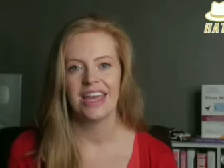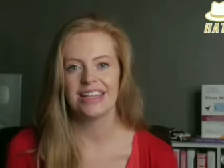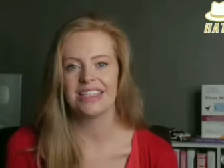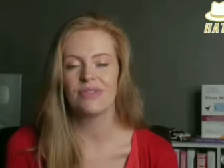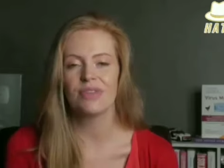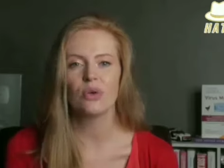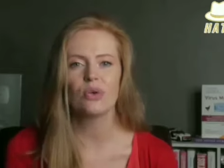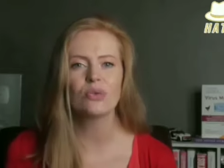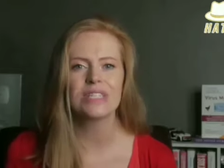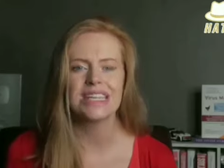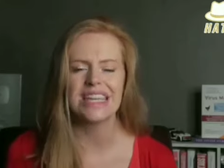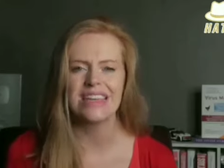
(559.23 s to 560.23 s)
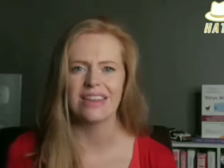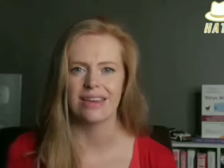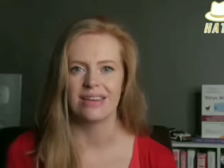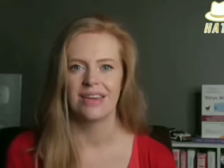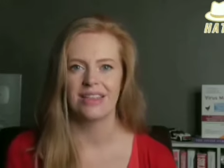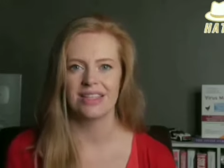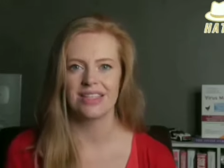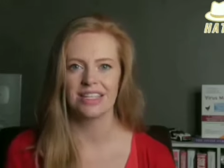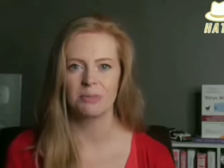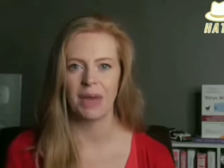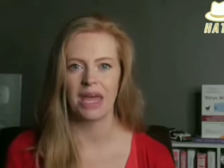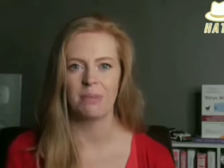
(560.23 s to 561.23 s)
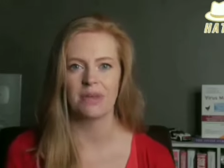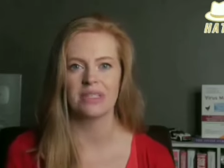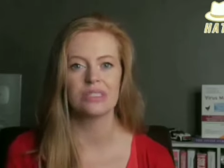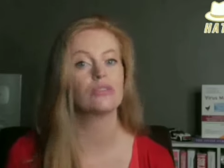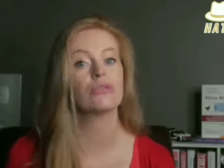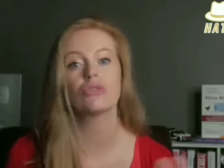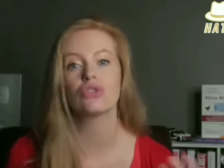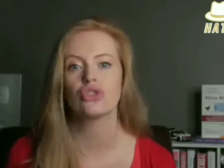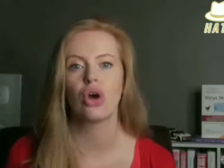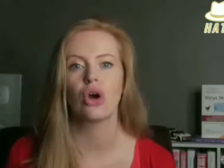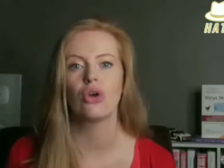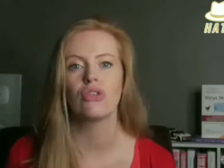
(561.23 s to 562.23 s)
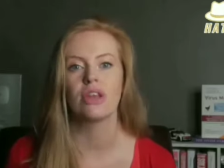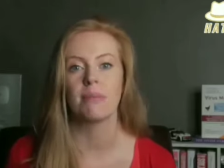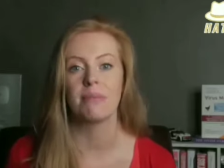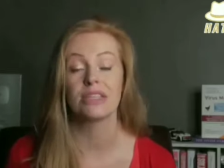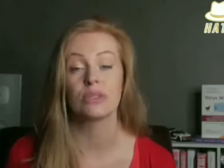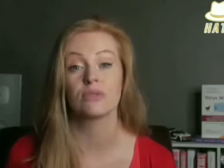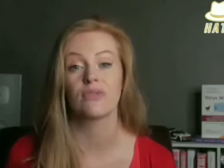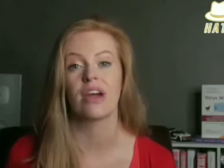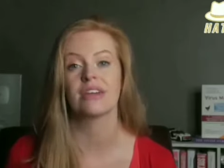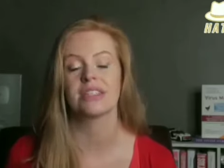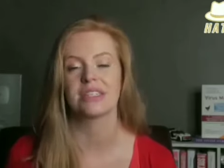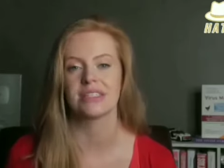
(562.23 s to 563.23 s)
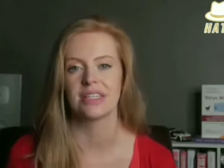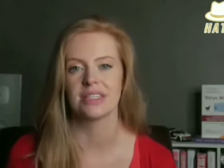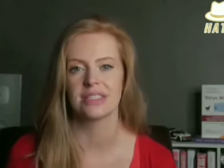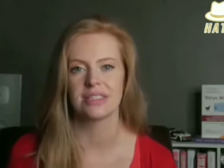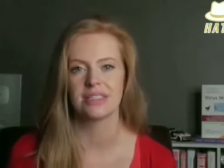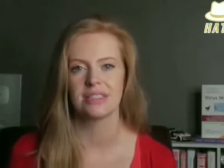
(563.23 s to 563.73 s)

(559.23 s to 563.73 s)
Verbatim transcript: as even altogether, the six papers do not show that a measles virus exists.